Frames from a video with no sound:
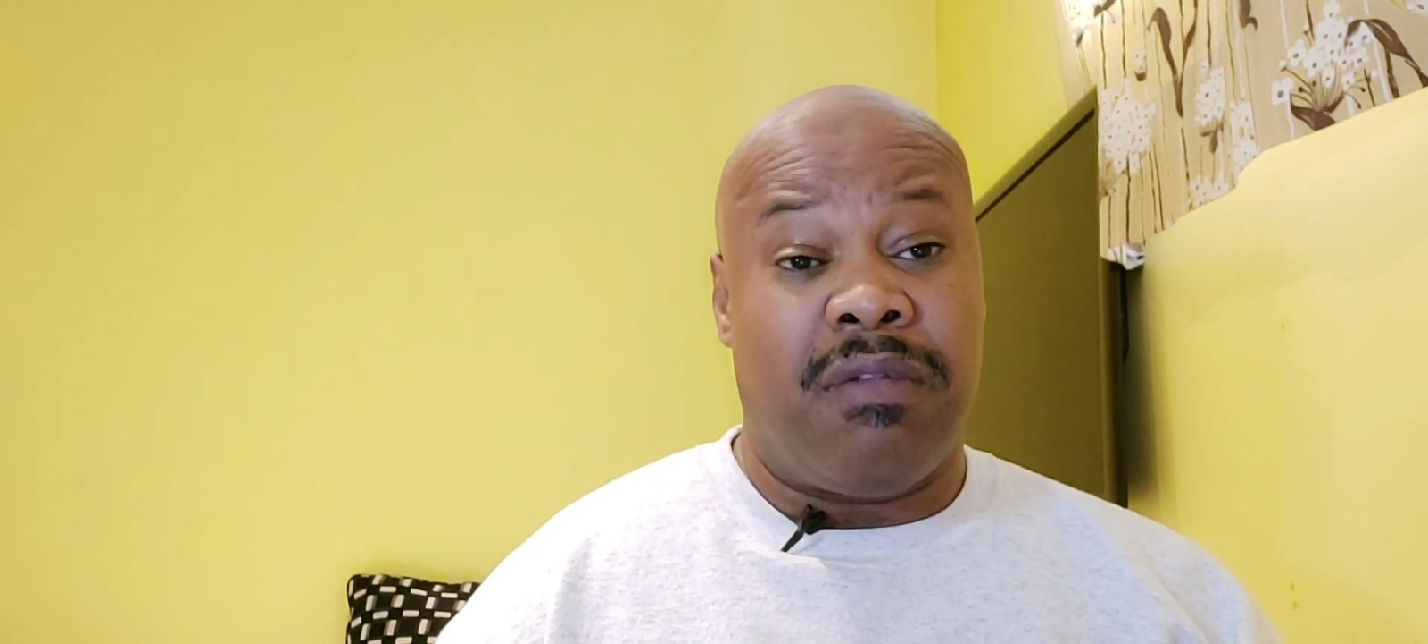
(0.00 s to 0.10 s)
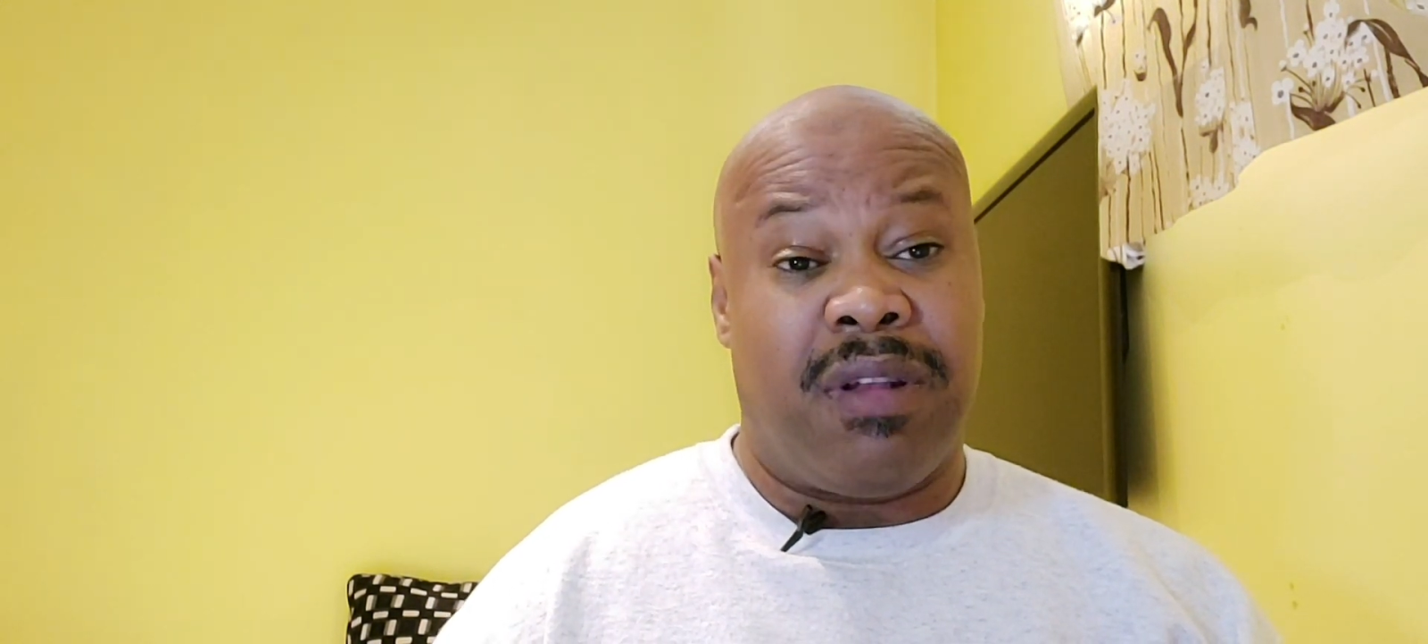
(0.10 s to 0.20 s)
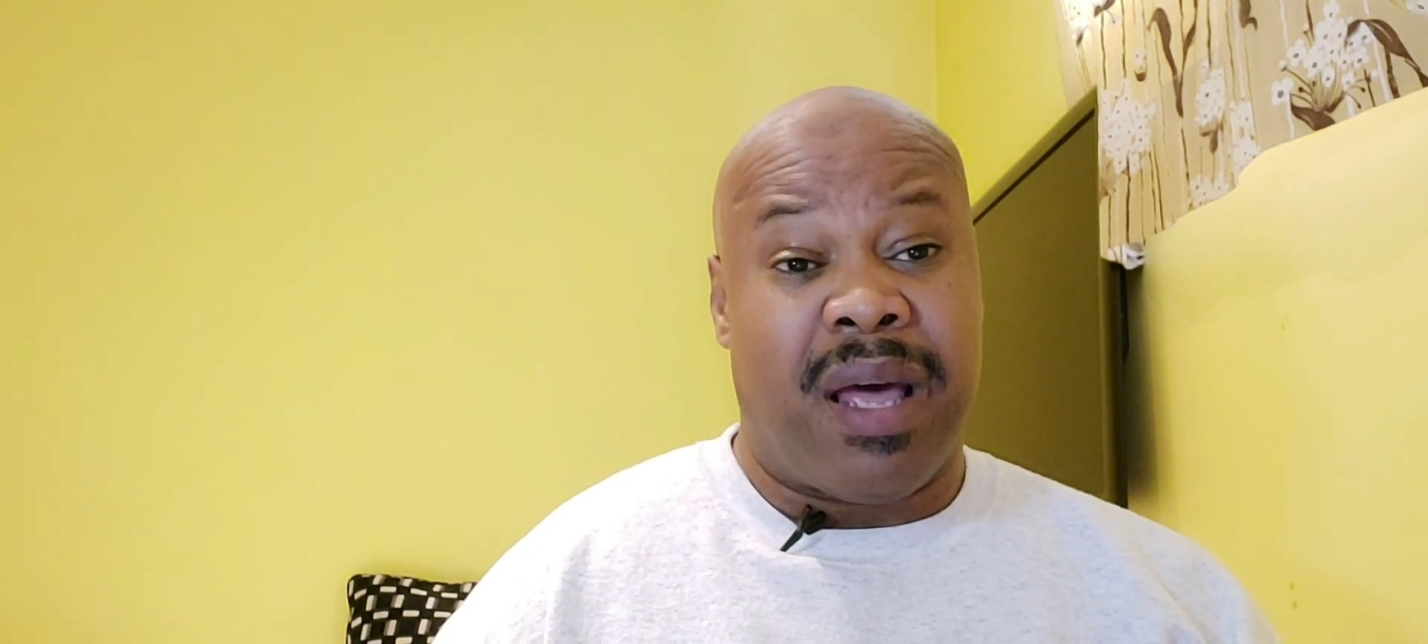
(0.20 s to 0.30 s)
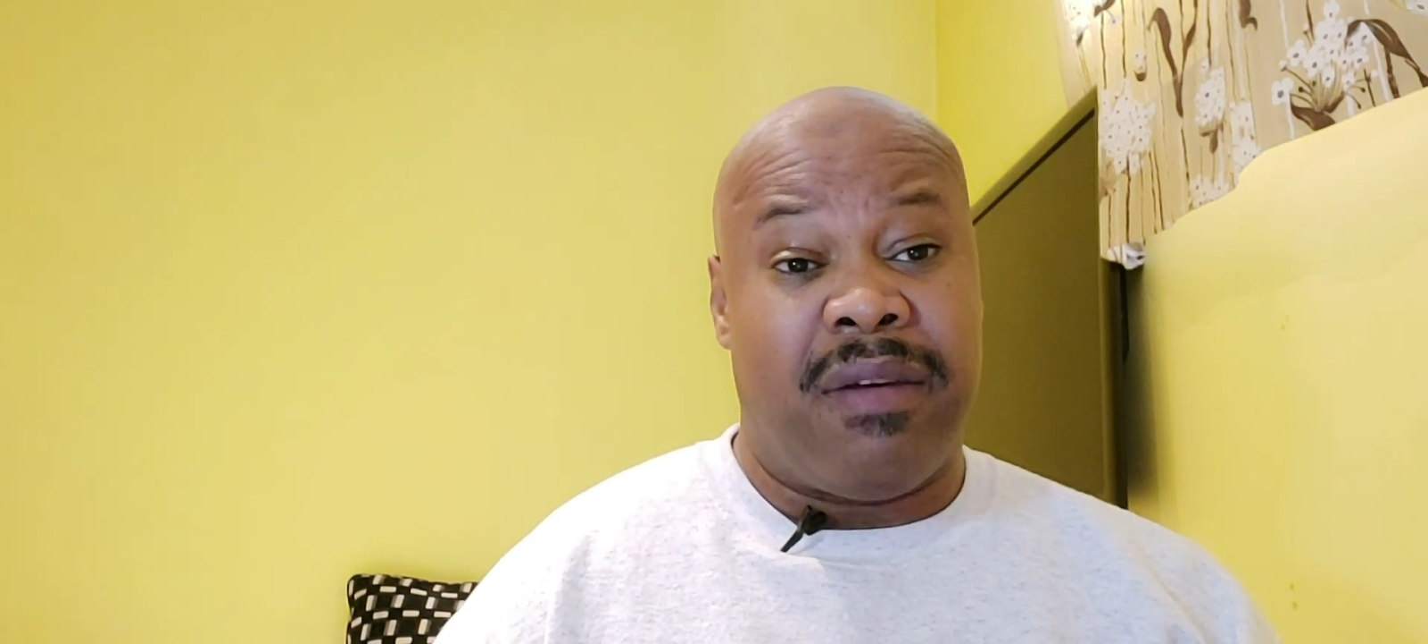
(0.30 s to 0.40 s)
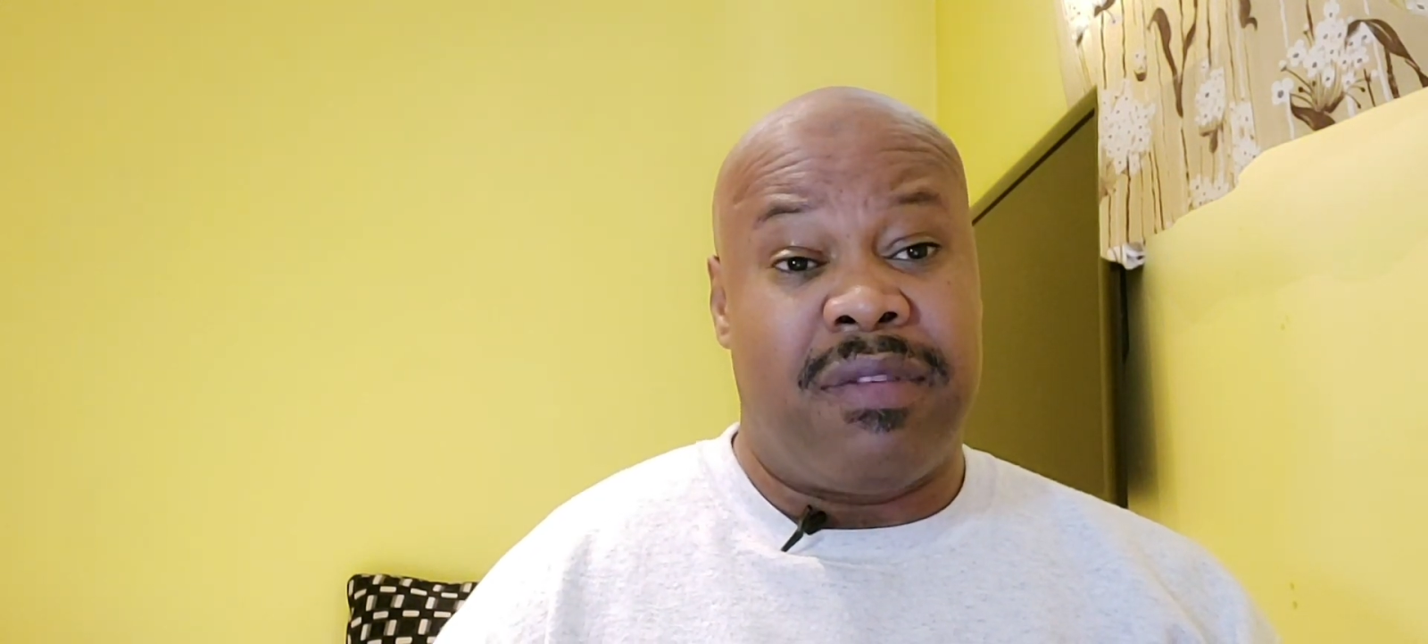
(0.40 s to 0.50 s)

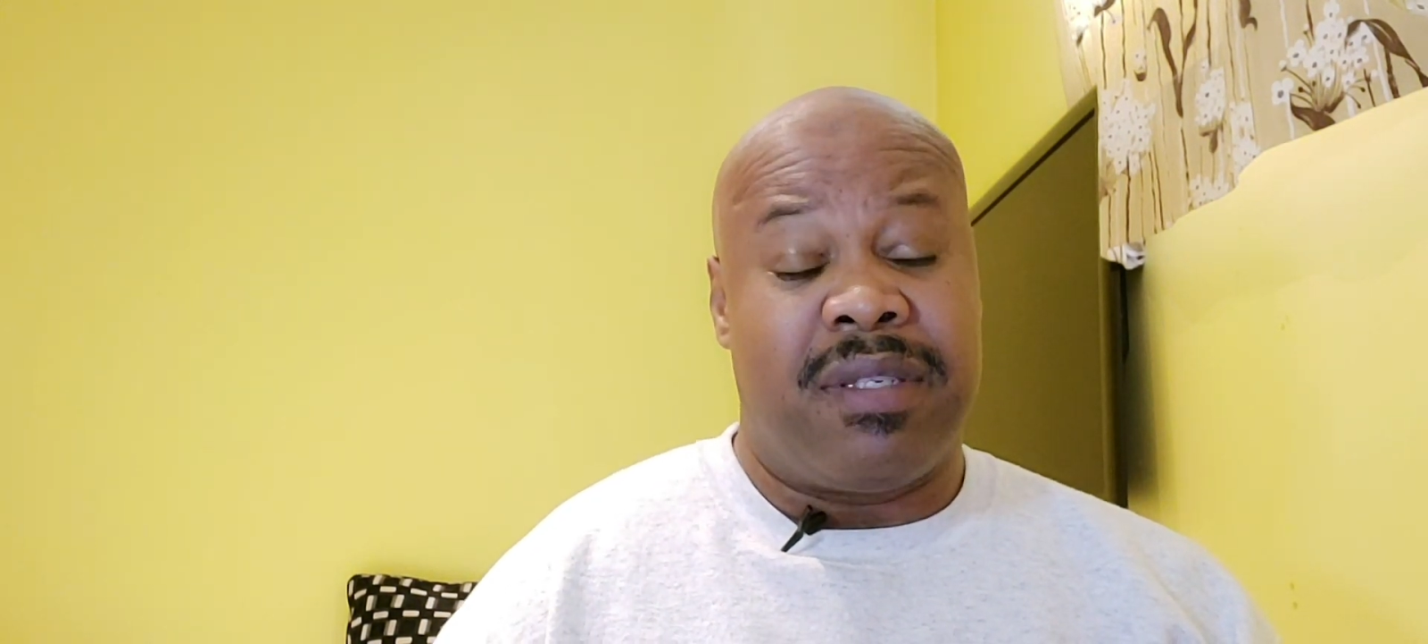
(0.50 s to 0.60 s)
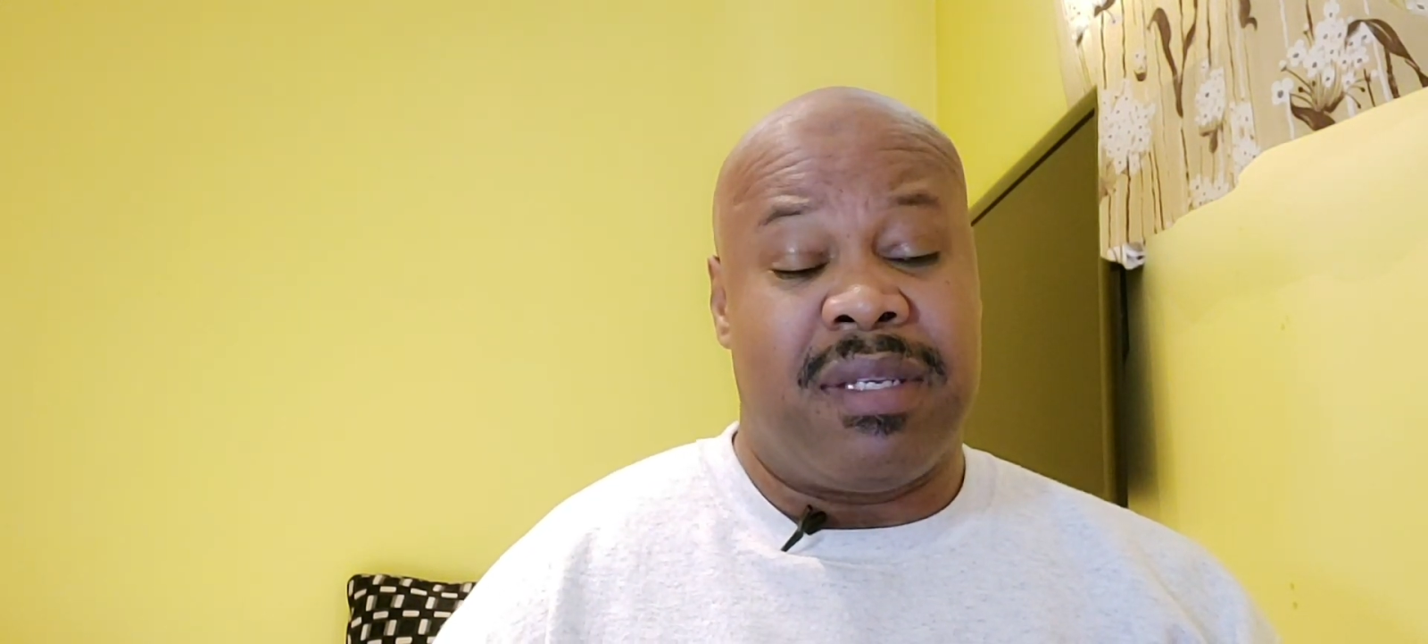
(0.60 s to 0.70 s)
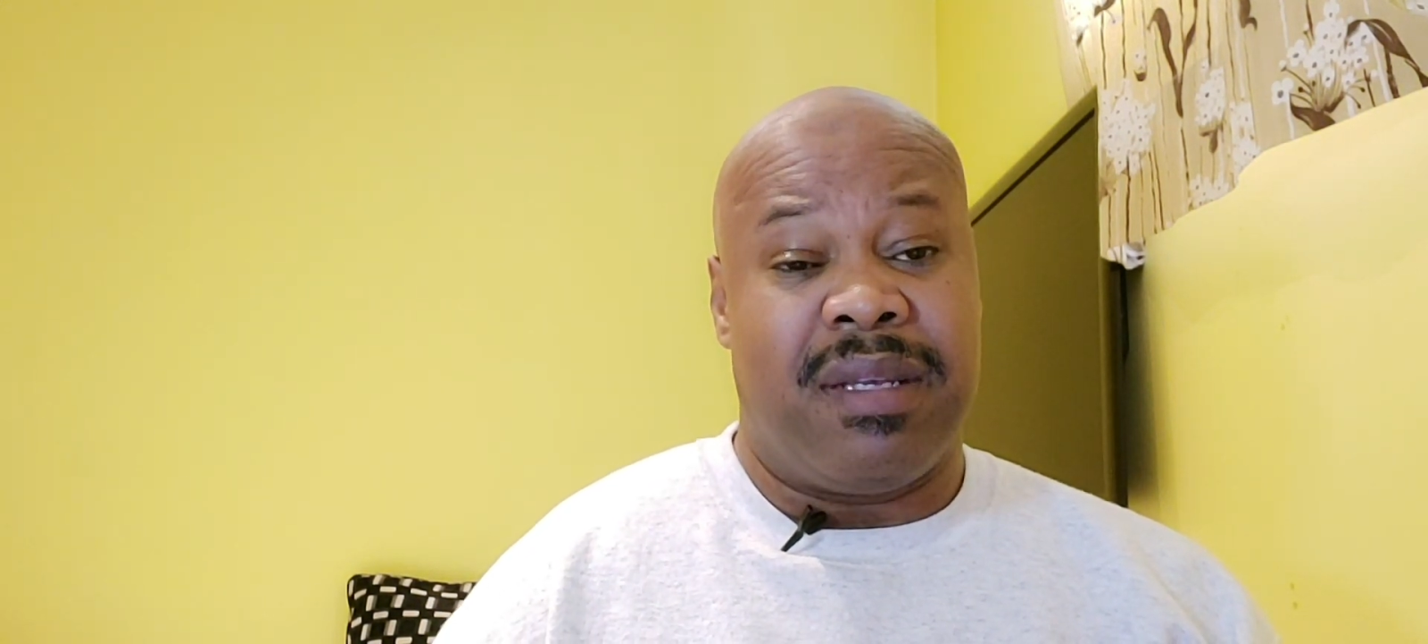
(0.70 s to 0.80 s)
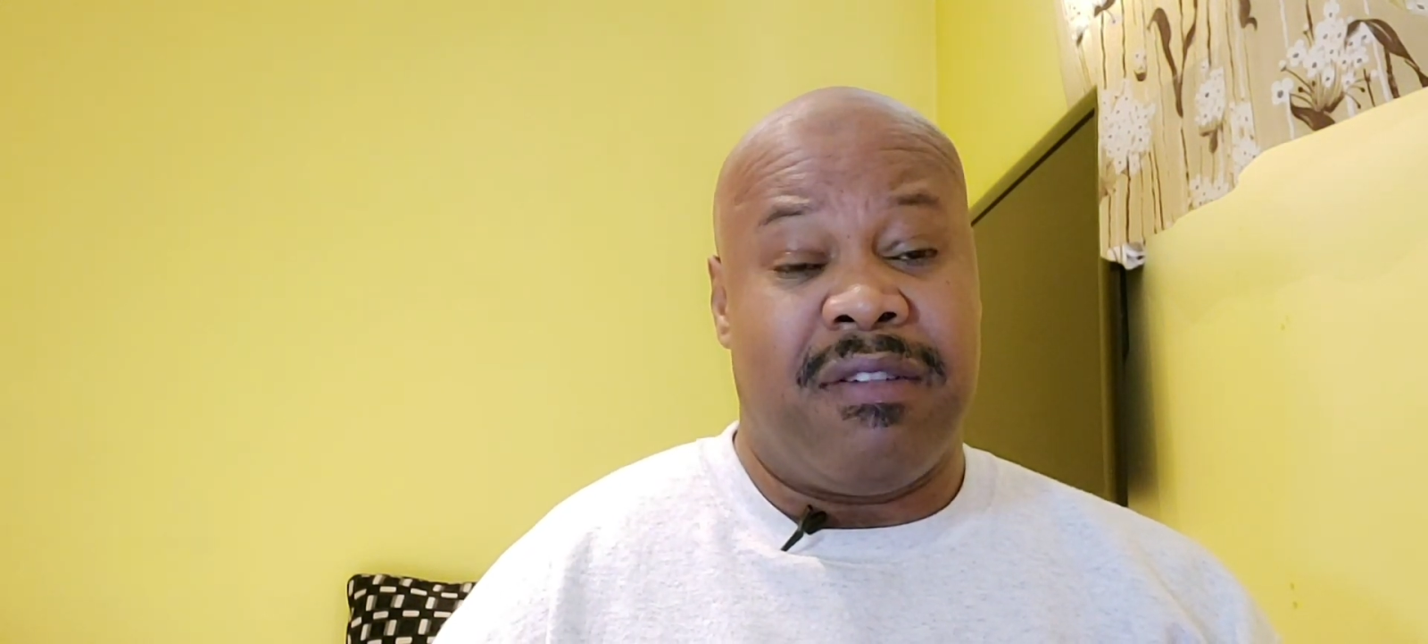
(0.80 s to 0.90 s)
life's